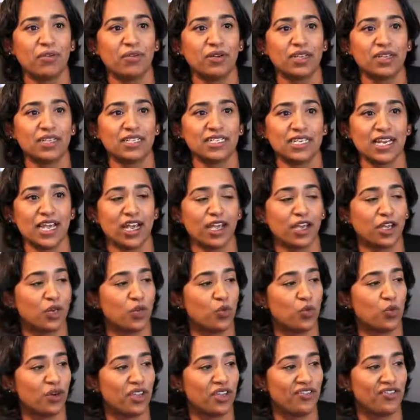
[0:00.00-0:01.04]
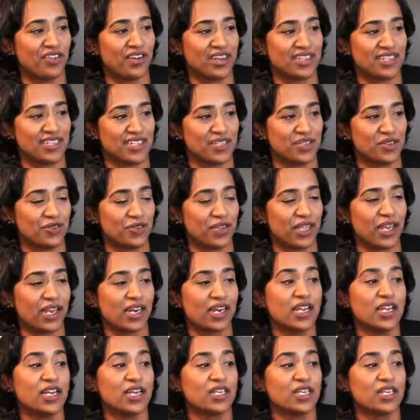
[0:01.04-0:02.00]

It's not going to work if it doesn't do that.